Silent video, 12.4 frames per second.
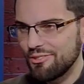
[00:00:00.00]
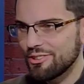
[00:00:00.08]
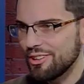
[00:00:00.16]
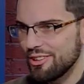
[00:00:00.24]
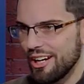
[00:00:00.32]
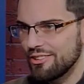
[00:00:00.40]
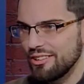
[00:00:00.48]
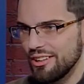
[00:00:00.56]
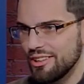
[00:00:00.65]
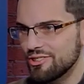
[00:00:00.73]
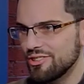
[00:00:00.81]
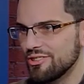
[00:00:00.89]

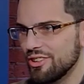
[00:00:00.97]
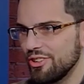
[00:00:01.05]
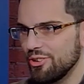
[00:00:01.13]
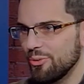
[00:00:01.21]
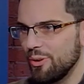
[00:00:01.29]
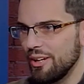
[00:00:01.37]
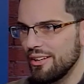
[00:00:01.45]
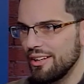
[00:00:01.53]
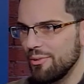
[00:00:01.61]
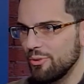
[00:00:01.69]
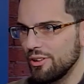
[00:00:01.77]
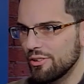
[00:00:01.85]
congratulations on your win,
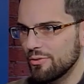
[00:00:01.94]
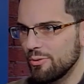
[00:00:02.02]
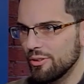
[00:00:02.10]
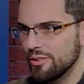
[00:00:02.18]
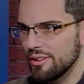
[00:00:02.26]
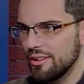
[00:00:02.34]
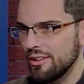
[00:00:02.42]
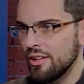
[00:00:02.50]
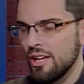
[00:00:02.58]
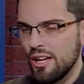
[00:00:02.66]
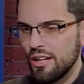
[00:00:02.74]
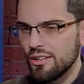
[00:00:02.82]
and we look forward to
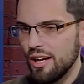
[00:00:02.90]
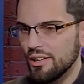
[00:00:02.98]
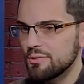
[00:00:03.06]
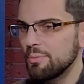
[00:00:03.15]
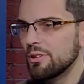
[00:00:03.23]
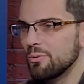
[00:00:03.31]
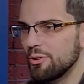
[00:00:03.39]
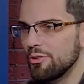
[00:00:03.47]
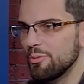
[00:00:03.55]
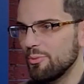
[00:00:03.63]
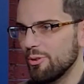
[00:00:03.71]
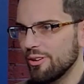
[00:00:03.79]
uh, speaking with
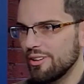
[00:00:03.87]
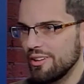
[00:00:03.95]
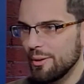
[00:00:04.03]
you more in the